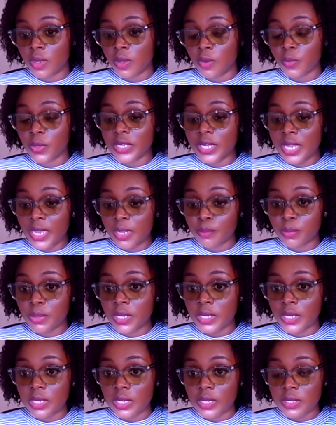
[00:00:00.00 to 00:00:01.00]
with
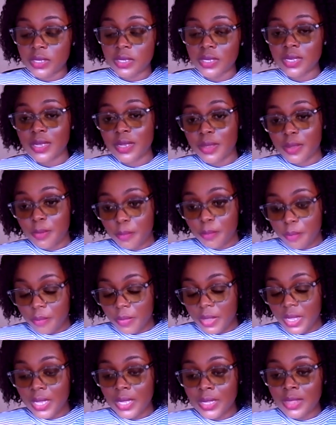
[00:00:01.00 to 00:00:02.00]
diabetes
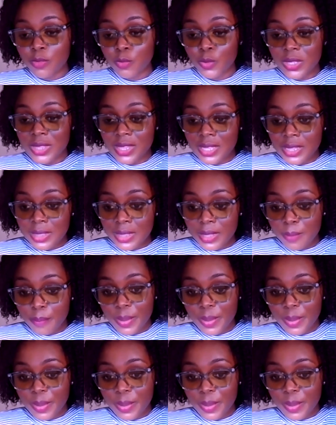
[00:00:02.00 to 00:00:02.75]
within the